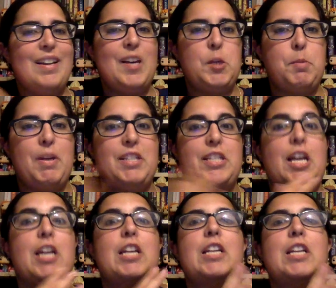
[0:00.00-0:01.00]
express
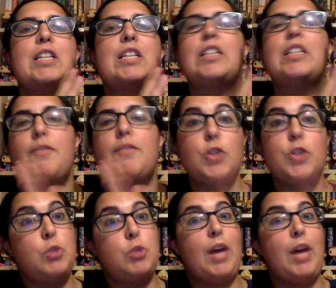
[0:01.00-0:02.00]
that delivers
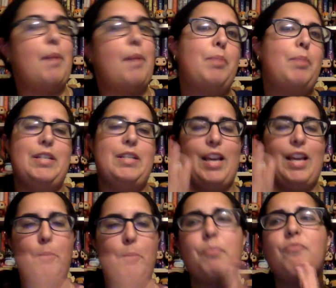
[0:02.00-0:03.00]
to, like, place, like
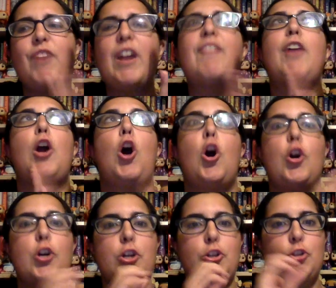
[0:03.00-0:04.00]
very, very
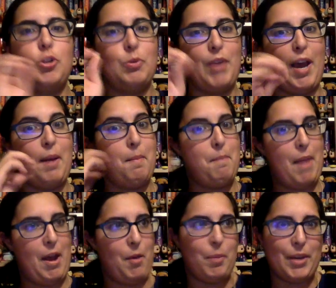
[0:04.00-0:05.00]
hard-to-get
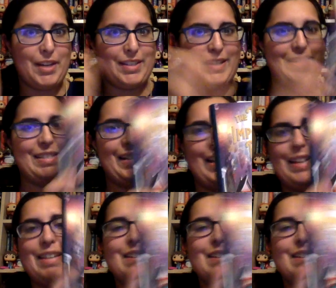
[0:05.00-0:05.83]
mail places, like